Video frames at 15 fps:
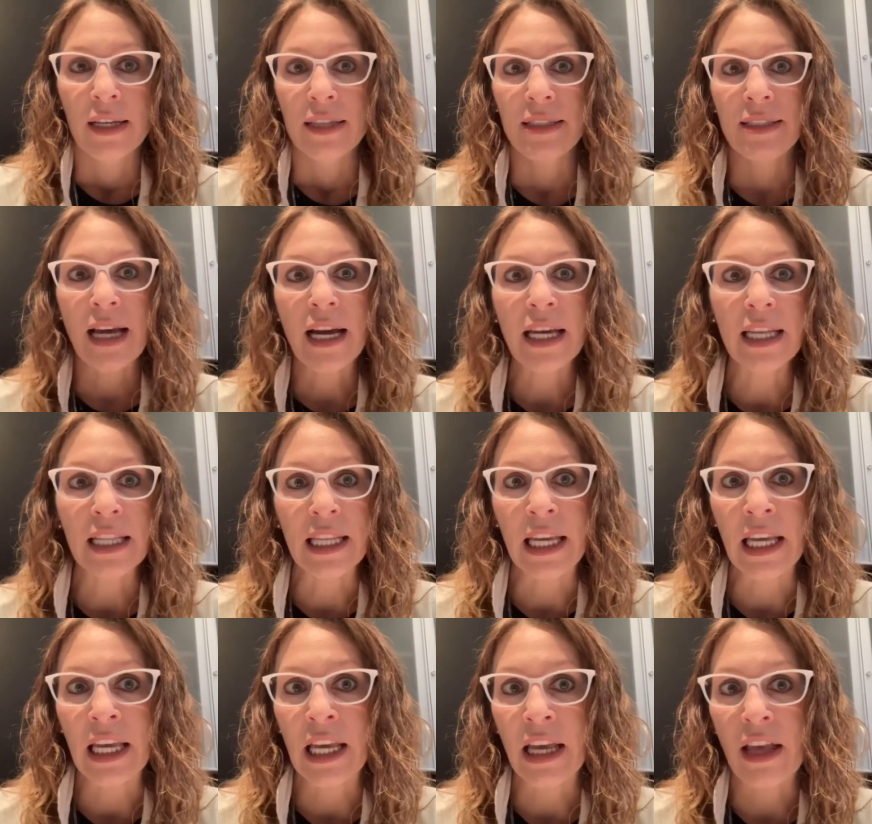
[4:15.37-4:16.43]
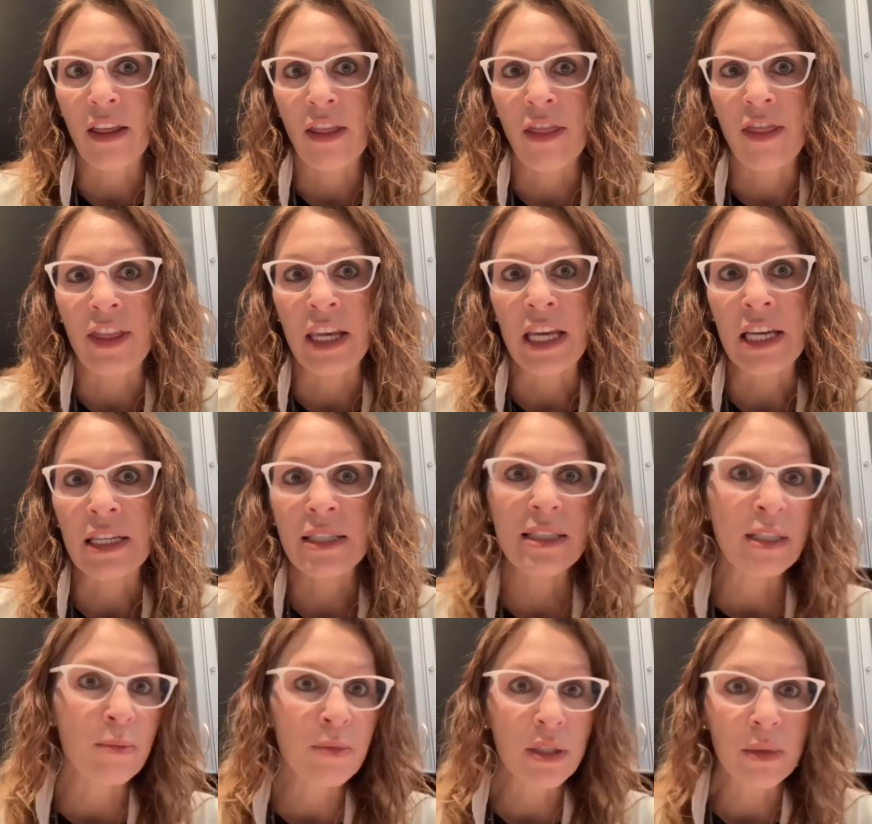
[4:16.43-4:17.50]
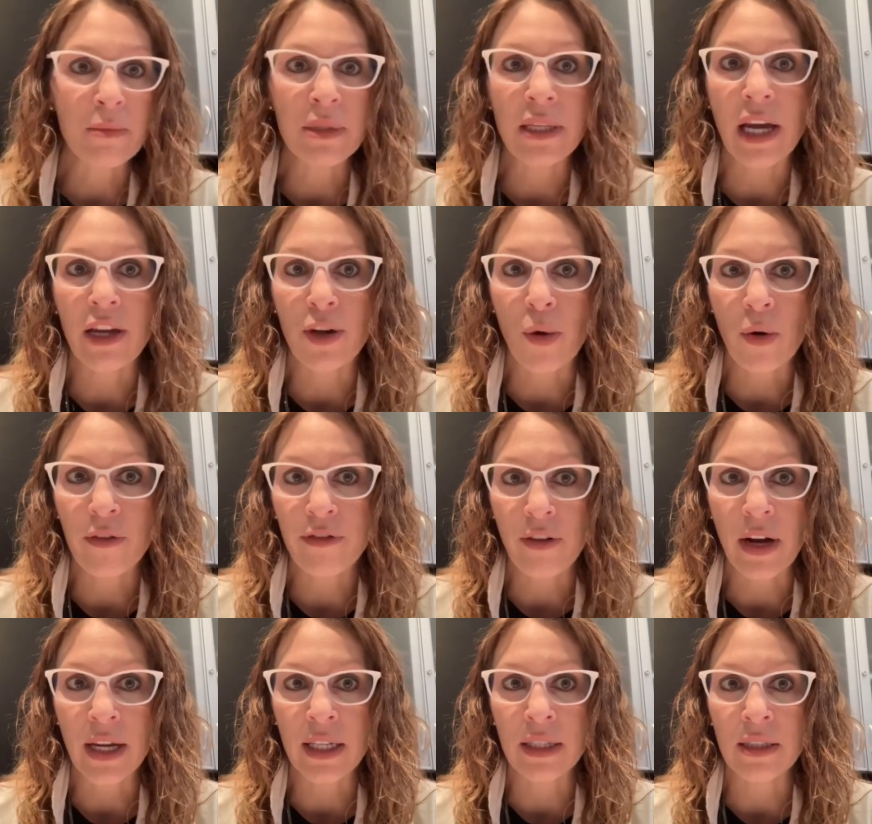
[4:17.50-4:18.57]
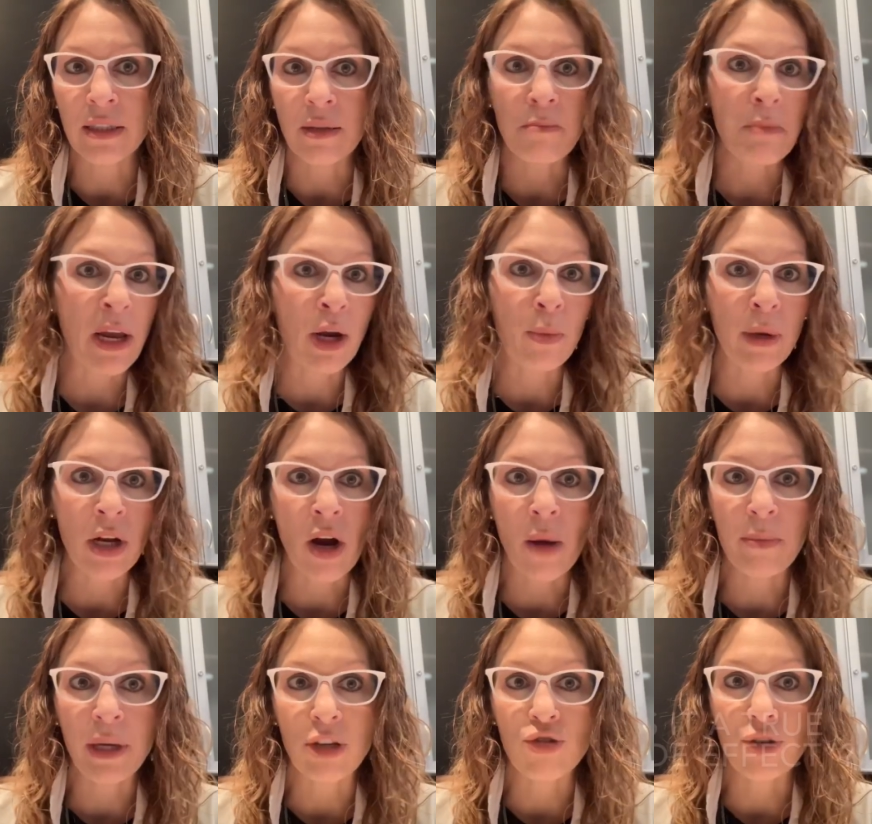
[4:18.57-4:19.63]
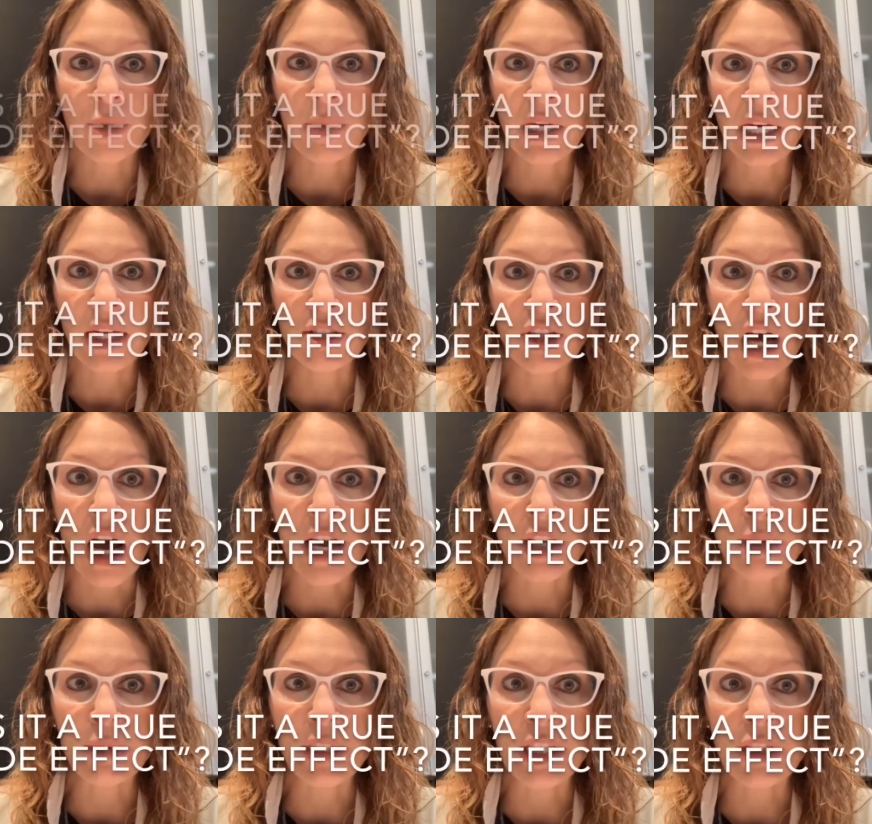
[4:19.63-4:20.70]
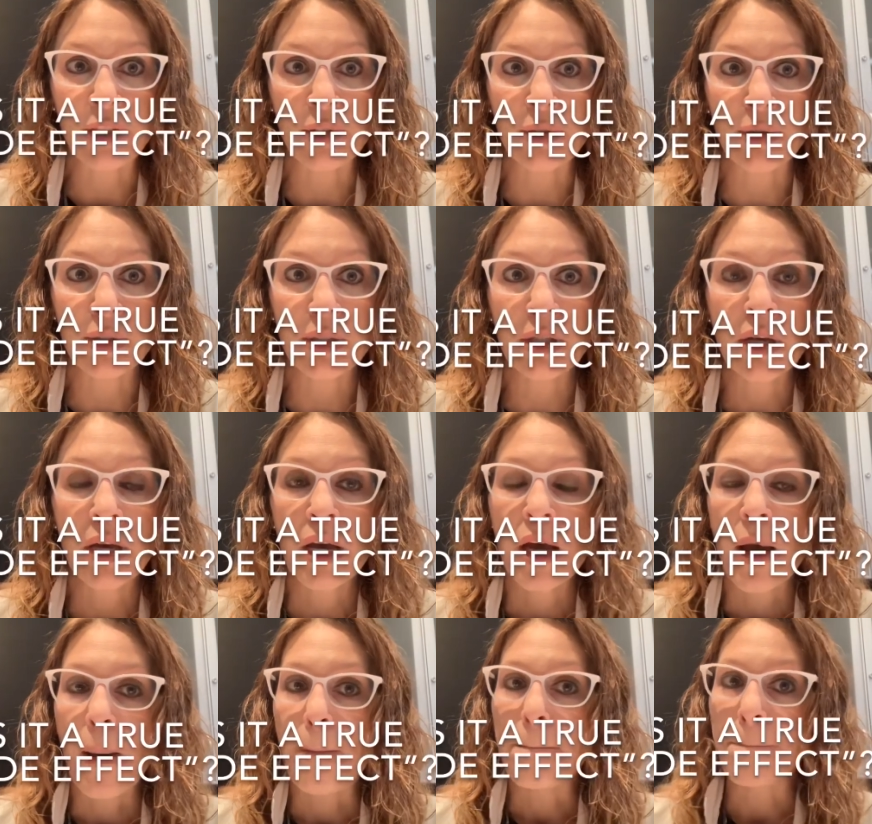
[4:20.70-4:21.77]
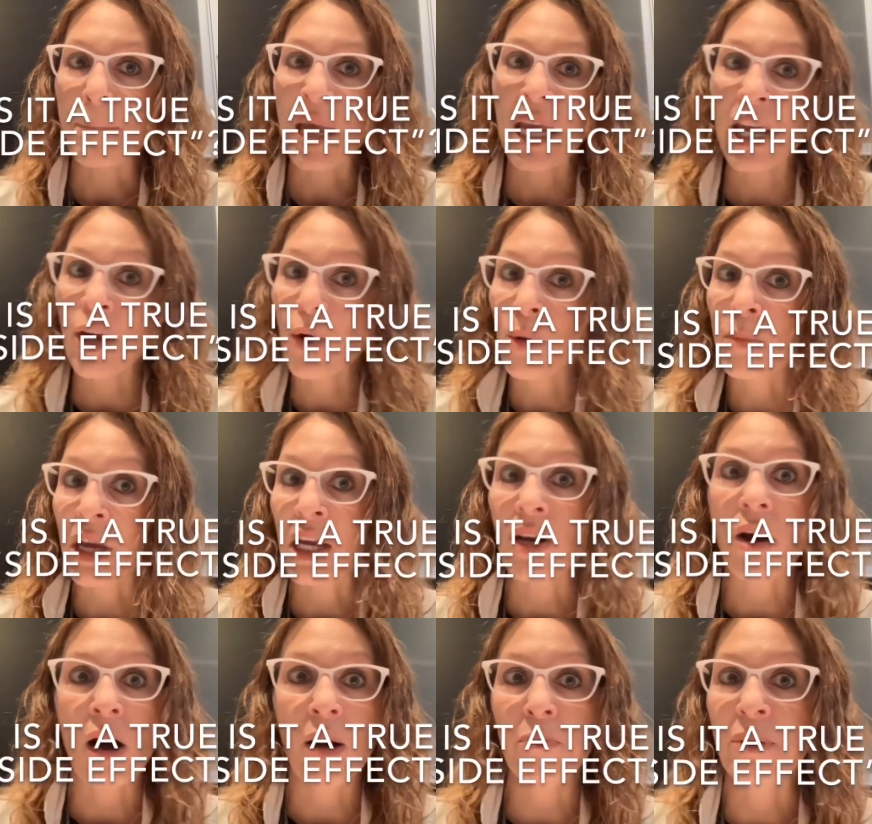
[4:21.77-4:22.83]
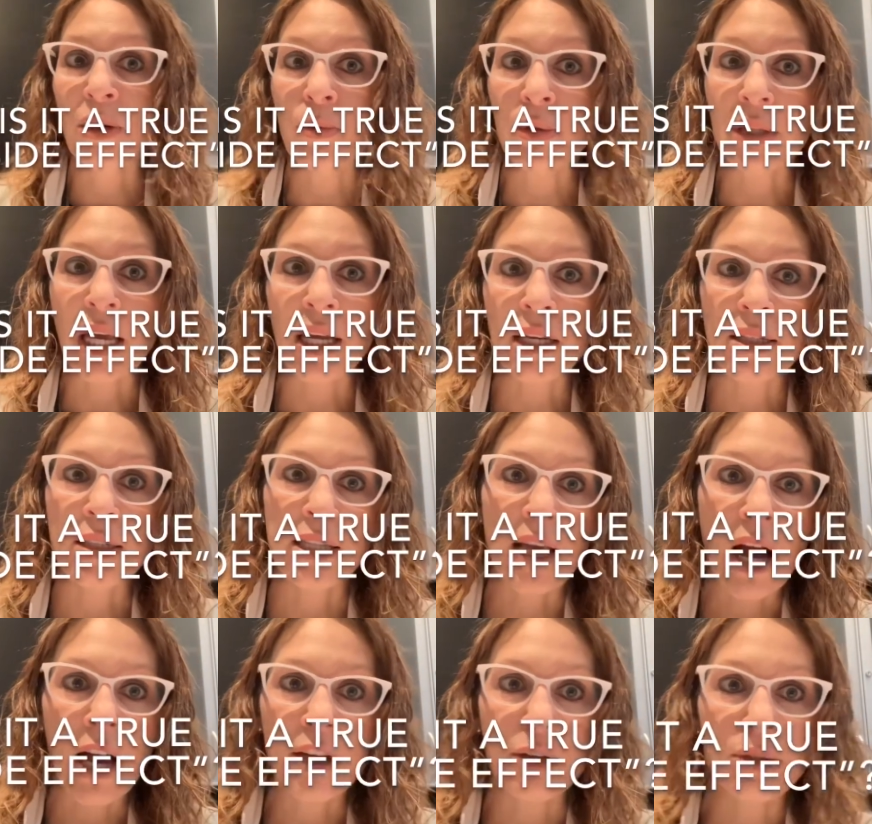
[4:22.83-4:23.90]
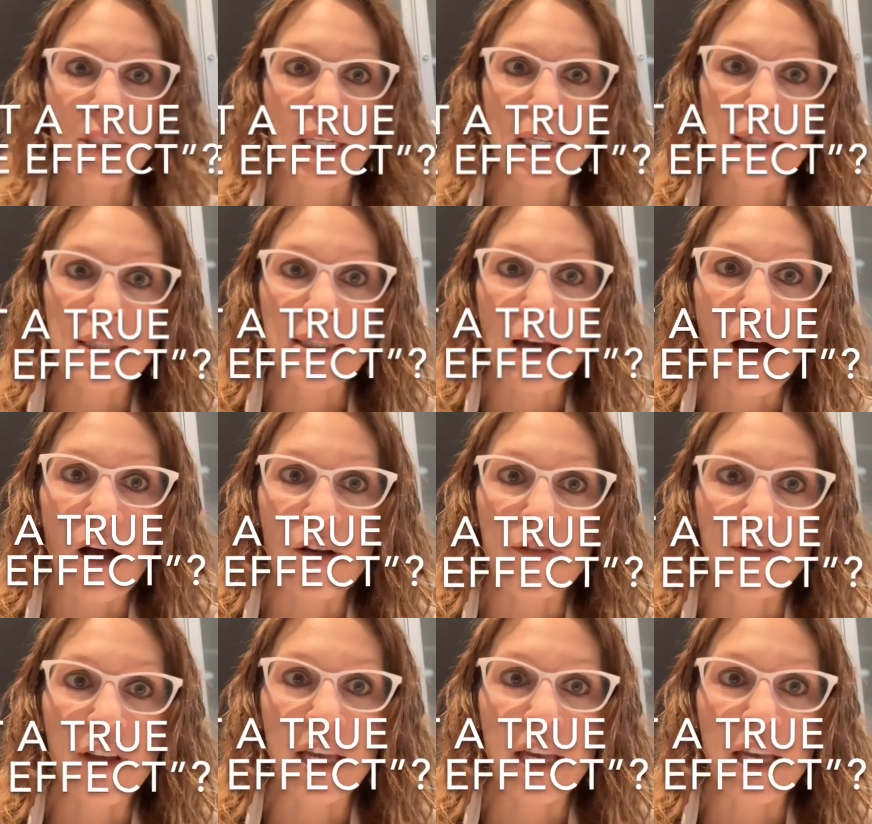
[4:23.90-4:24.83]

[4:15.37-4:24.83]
Secondly, the symptoms that your friend may or may not be attributing to IUD use may or may not be related to the IUD itself.